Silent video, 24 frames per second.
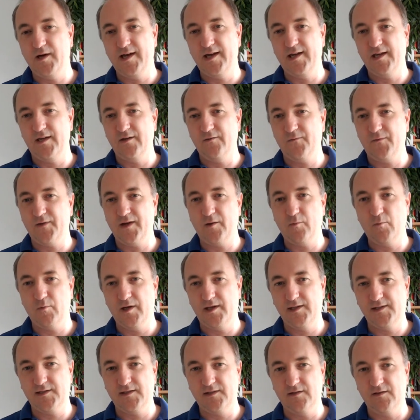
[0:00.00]
You've found ways
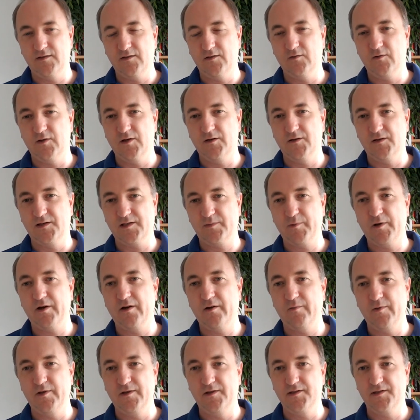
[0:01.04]
to do your own
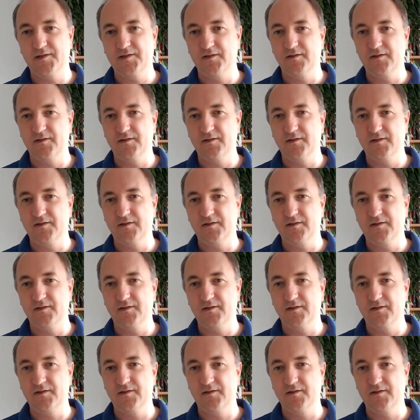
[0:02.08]
experiments